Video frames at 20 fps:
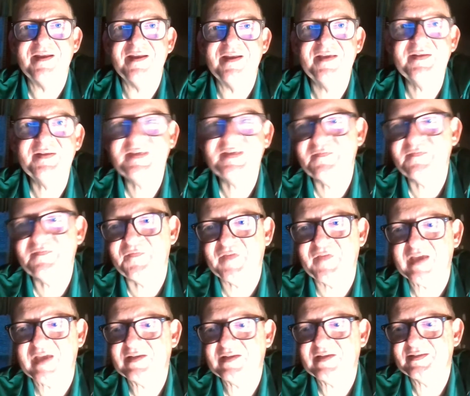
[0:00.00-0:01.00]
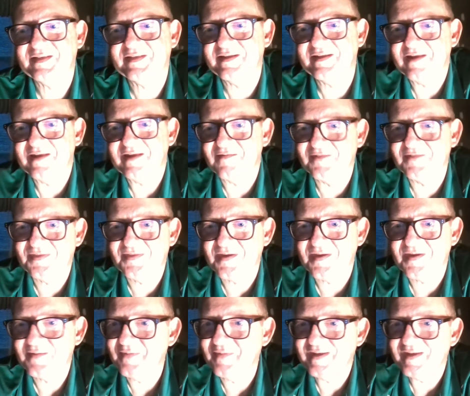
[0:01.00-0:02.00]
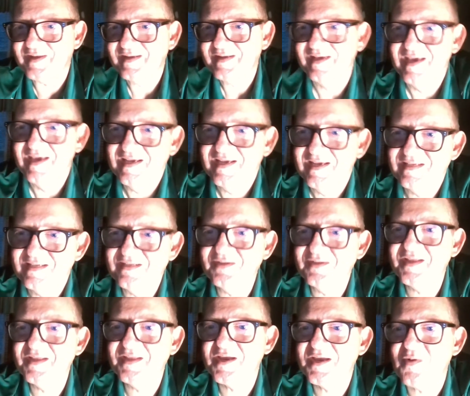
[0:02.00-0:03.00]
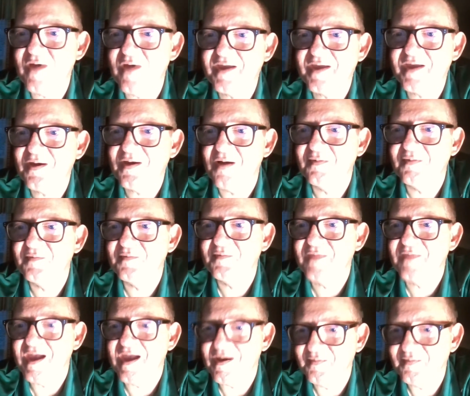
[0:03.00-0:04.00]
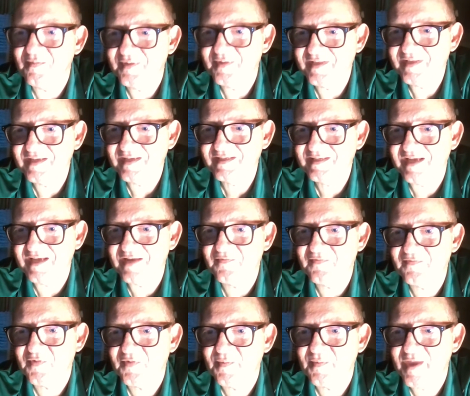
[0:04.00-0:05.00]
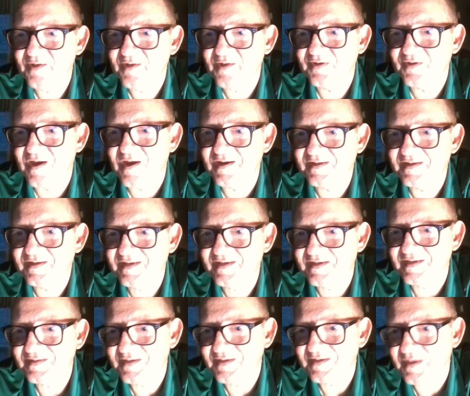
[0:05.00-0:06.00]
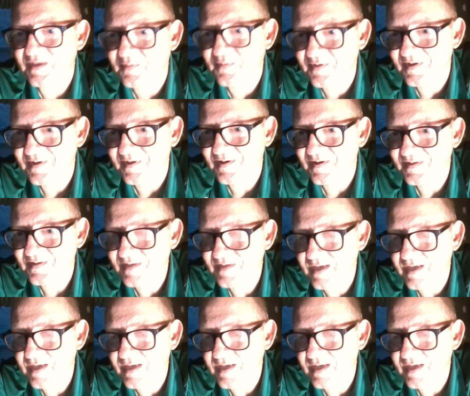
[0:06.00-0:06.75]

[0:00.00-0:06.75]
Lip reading: He is him fixed and everything, but still didn't quite calm him down. But they say for a male dog, it takes a couple years.